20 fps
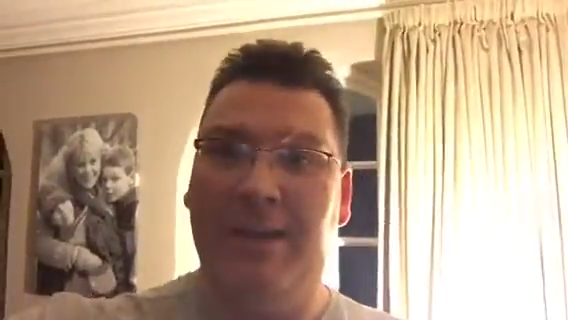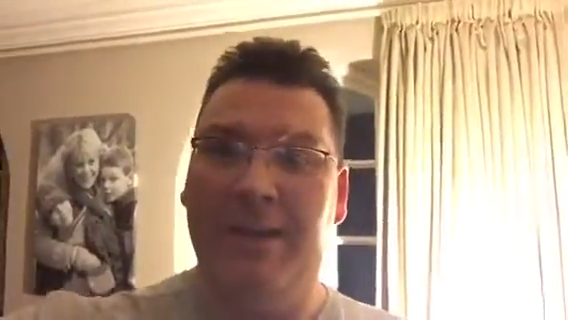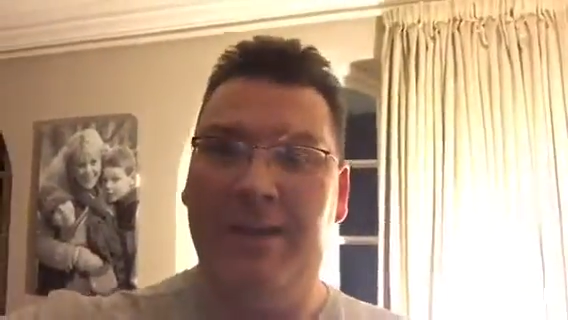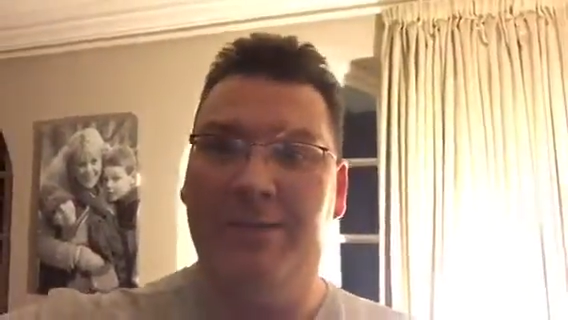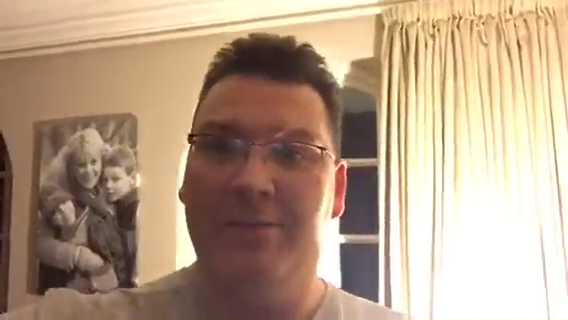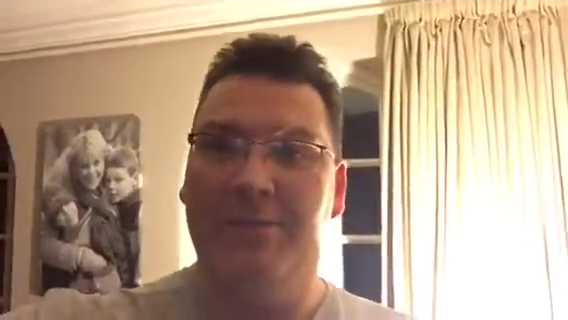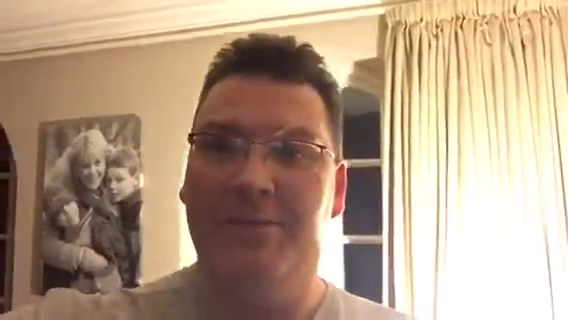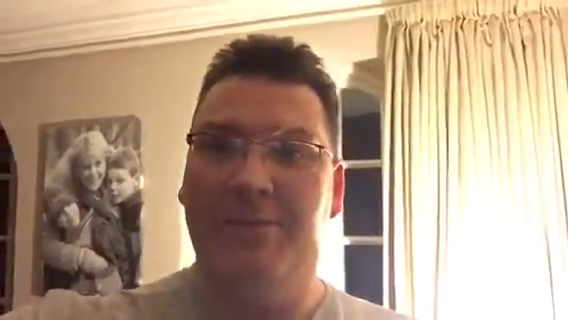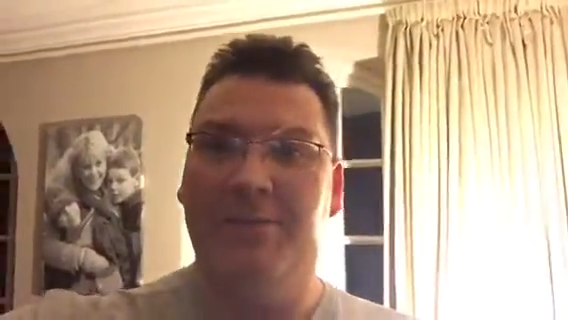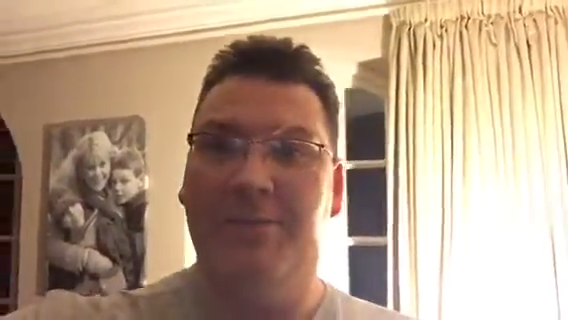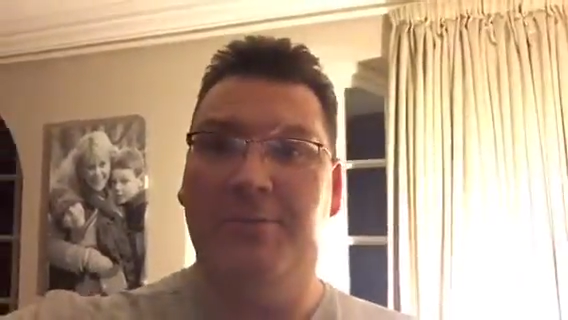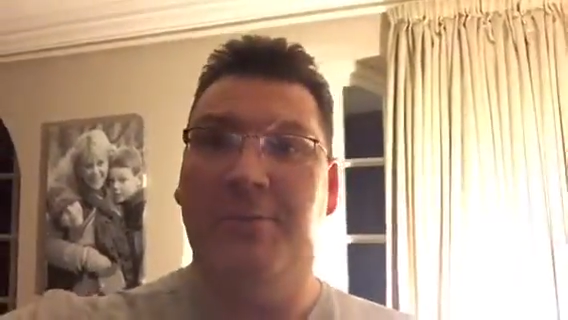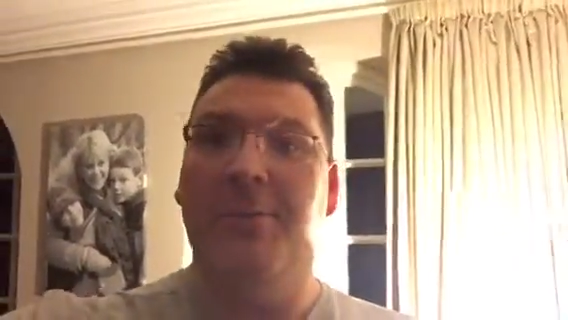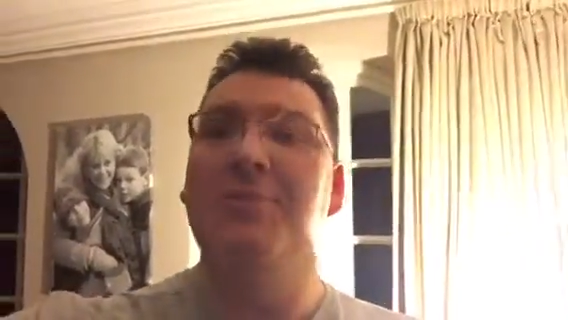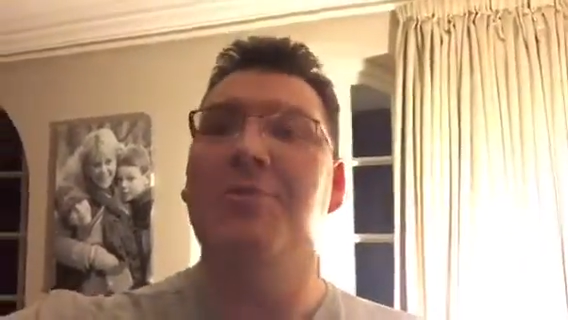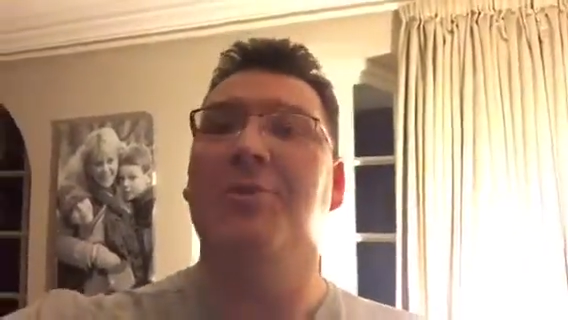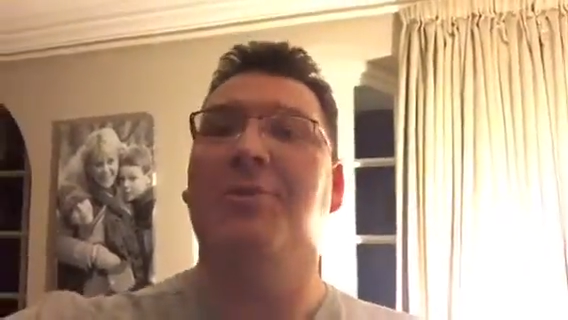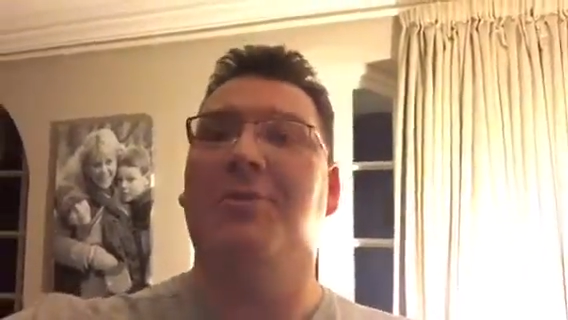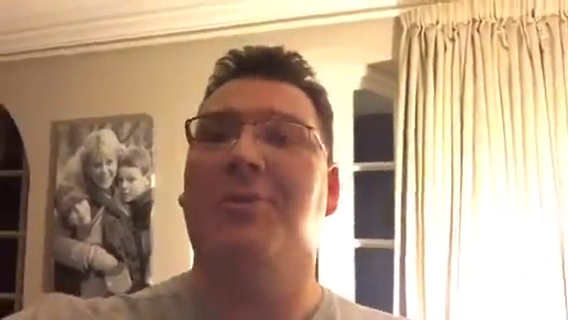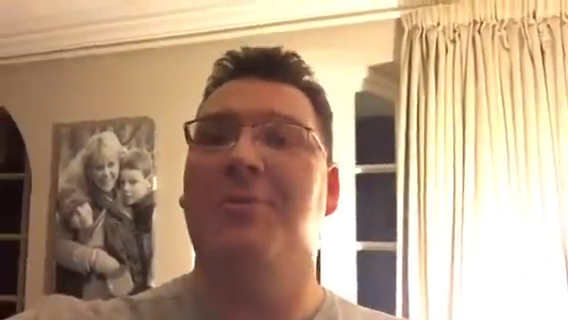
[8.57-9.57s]
and to
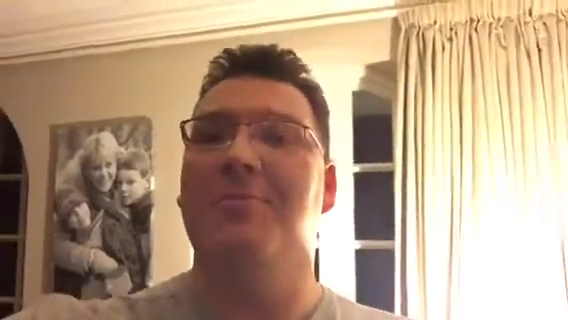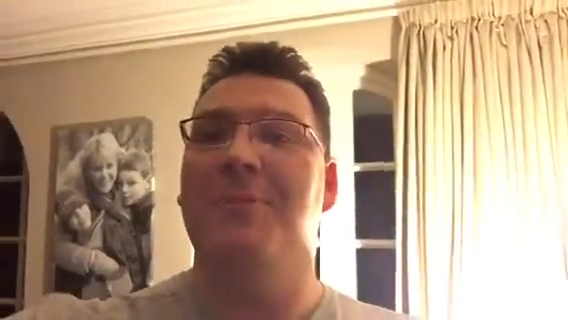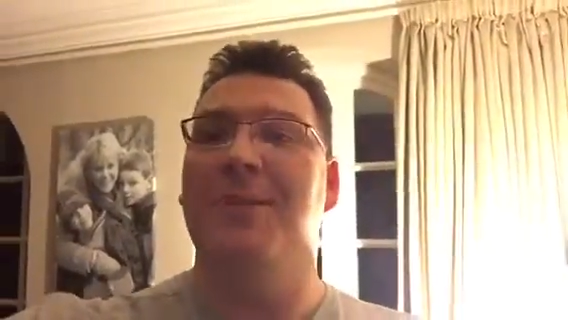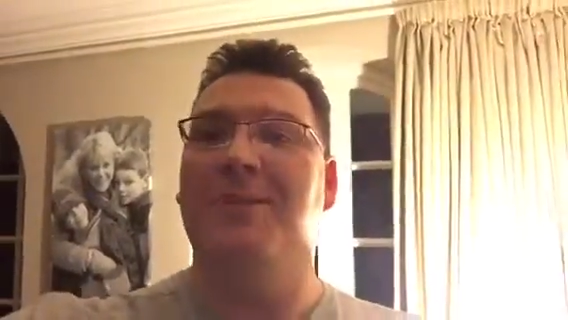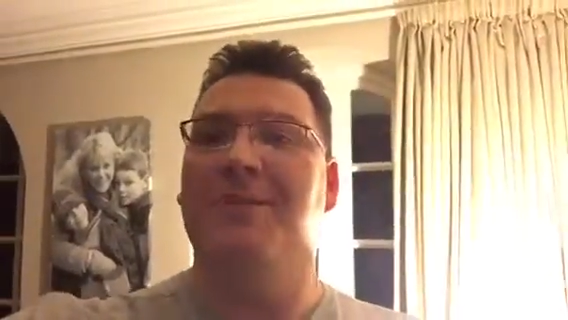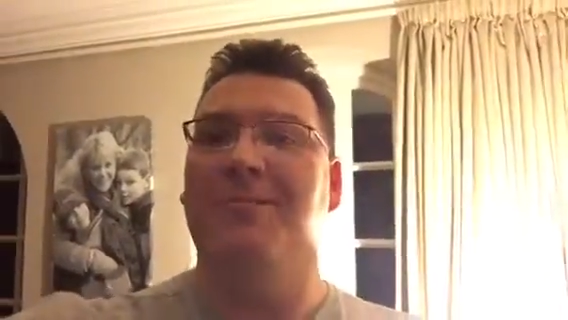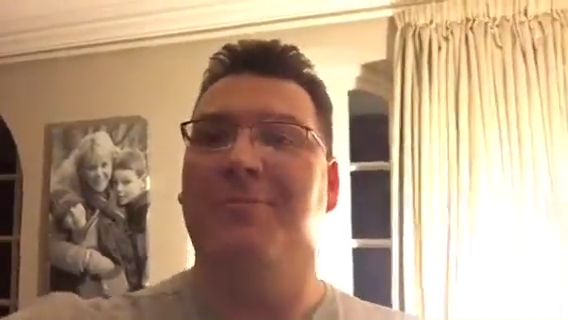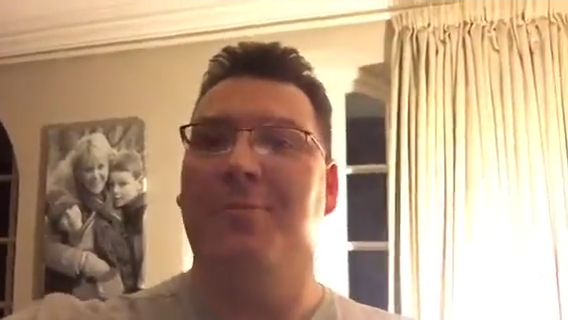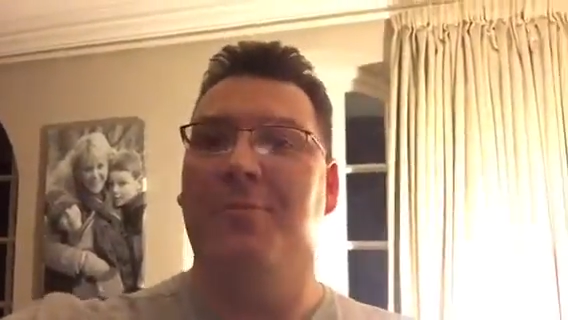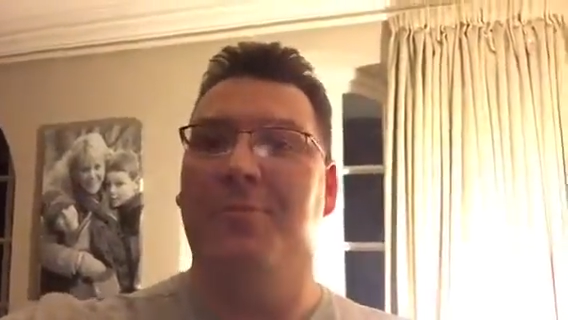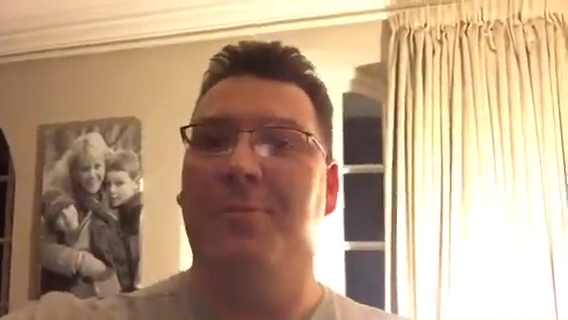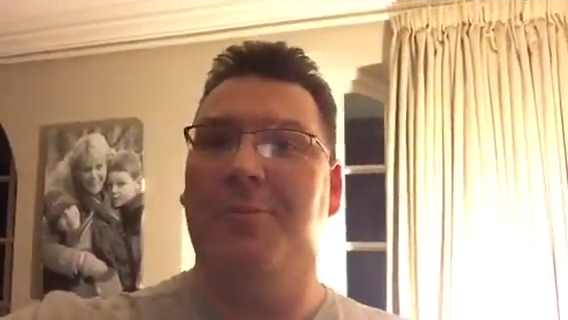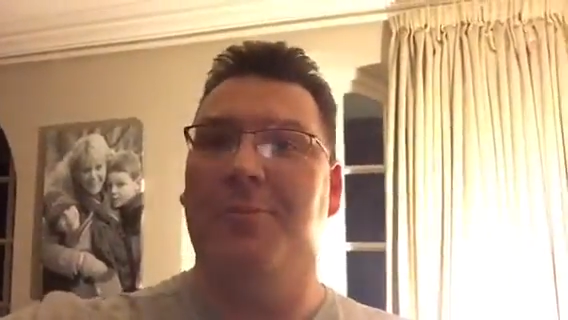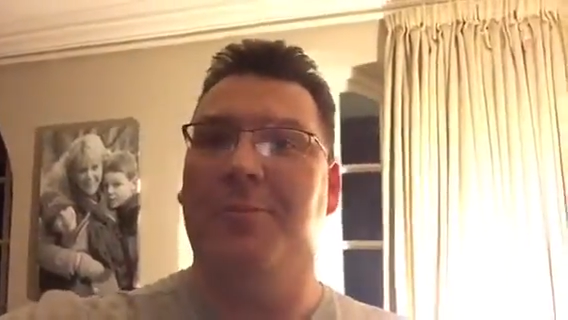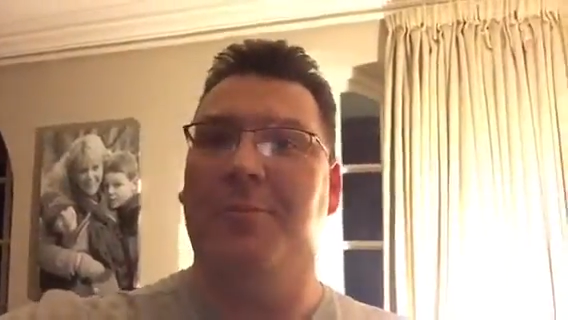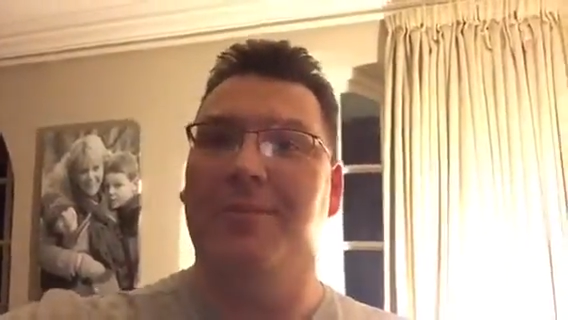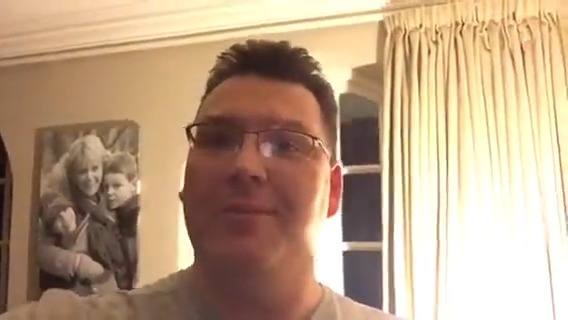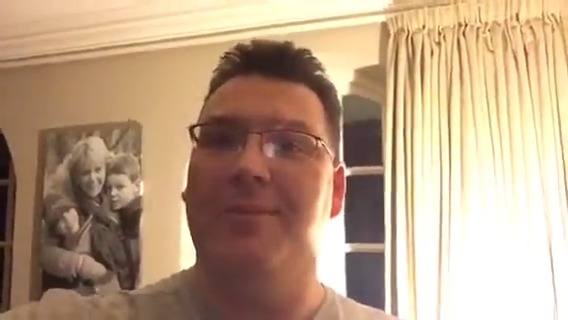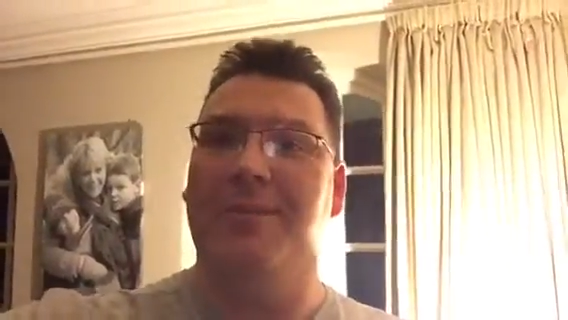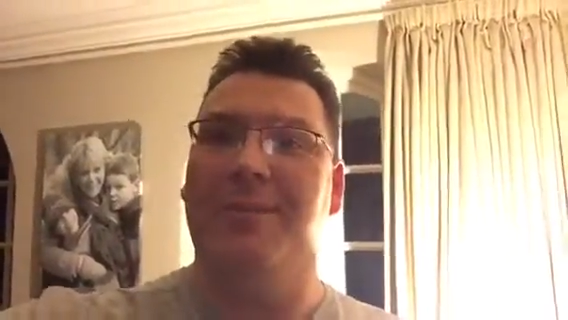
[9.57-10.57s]
document it for
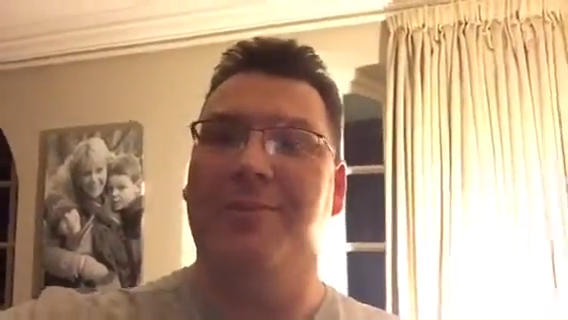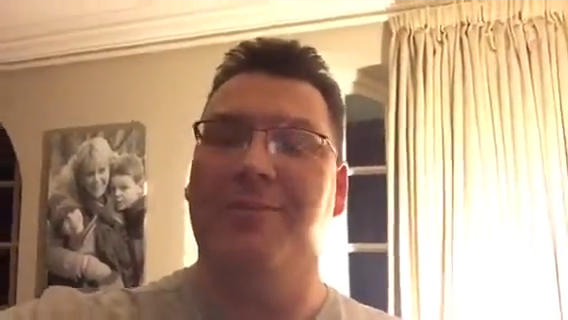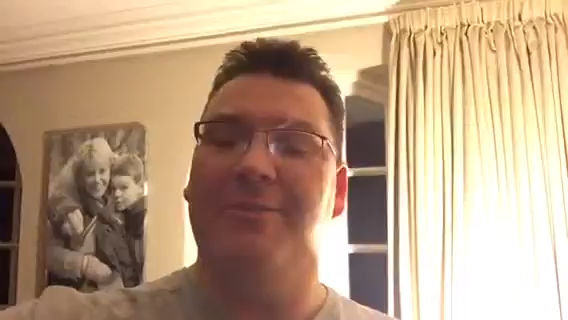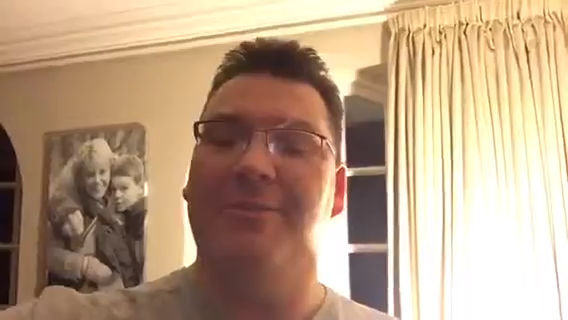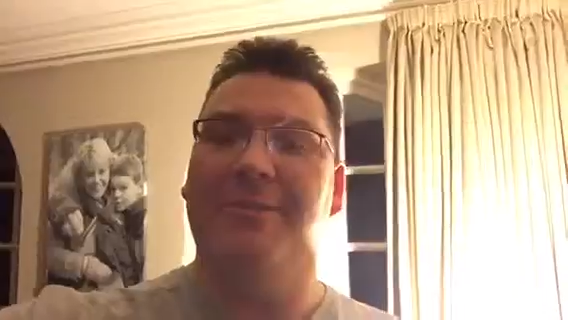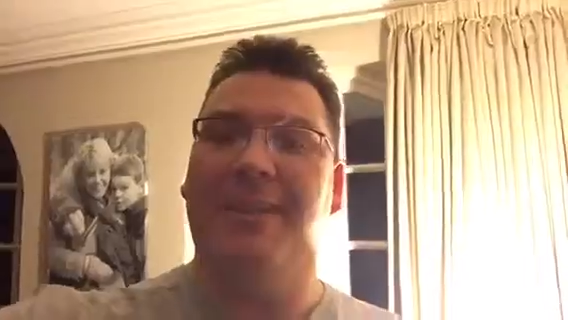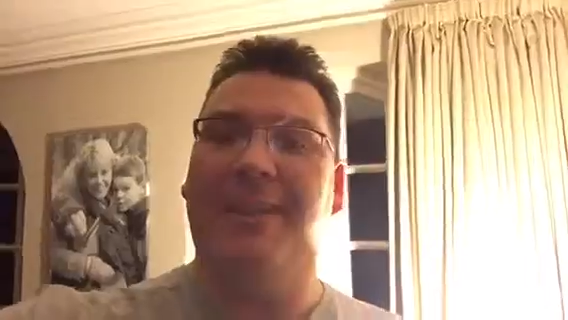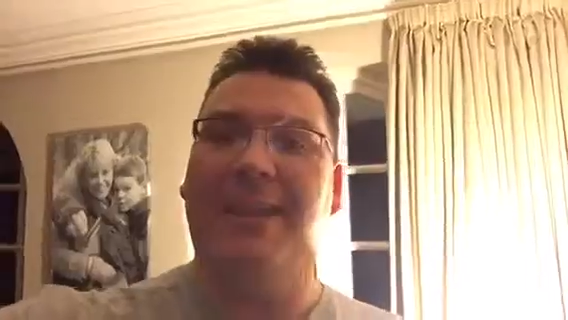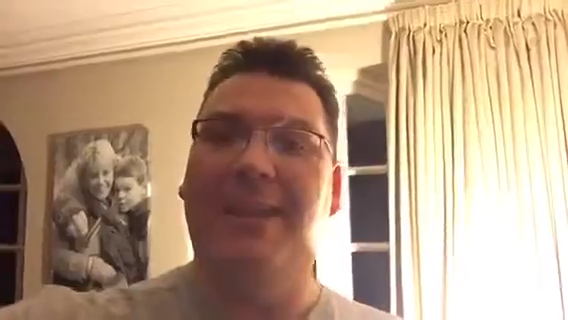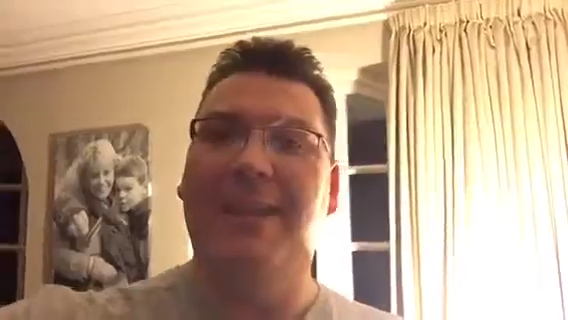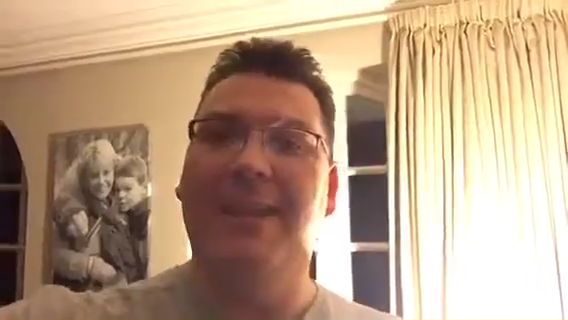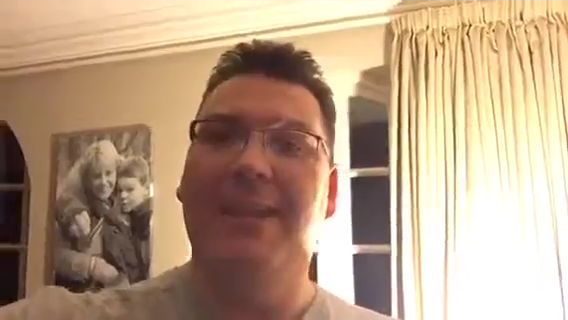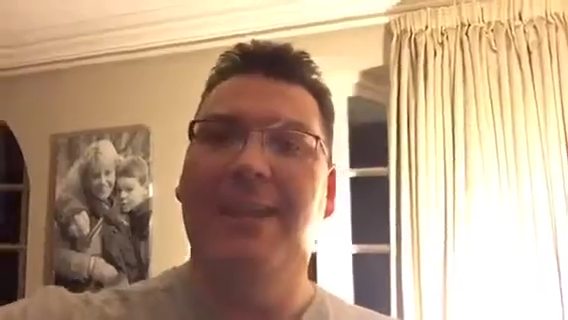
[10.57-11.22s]
posterity.